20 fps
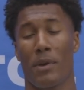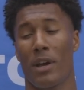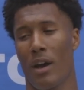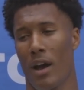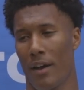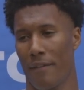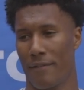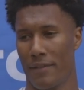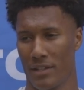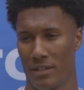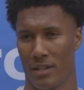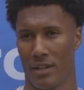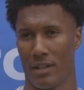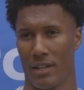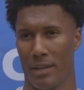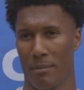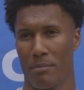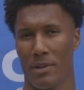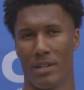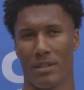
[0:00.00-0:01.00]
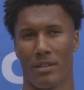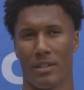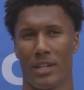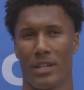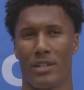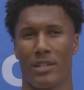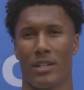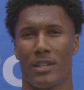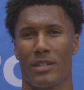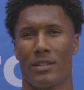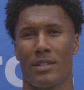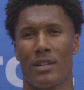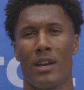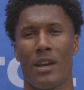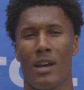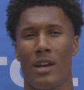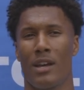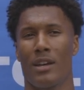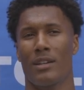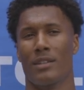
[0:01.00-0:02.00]
Uh, physically, mentally, just
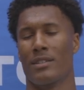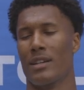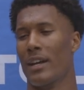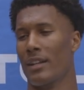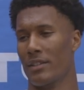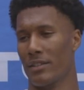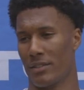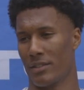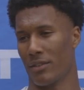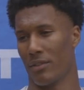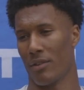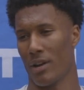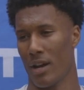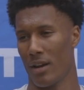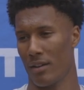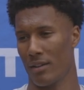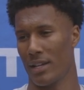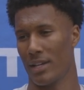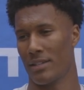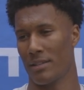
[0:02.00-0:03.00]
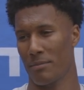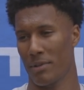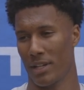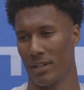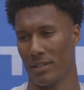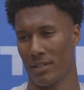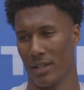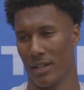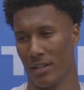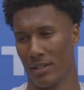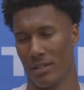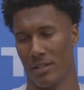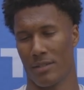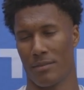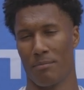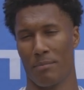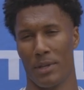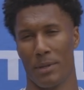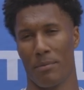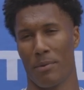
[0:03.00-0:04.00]
silence the crowd. That's the biggest thing.
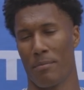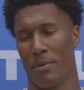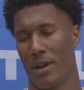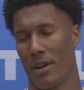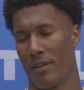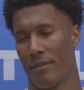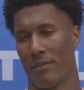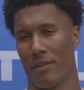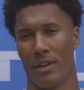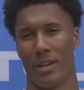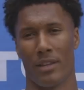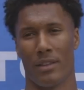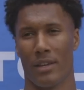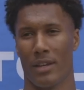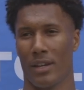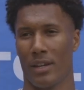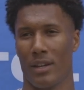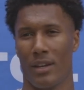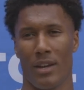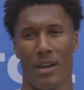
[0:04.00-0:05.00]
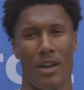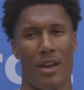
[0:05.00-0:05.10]
Just be prepared for anything.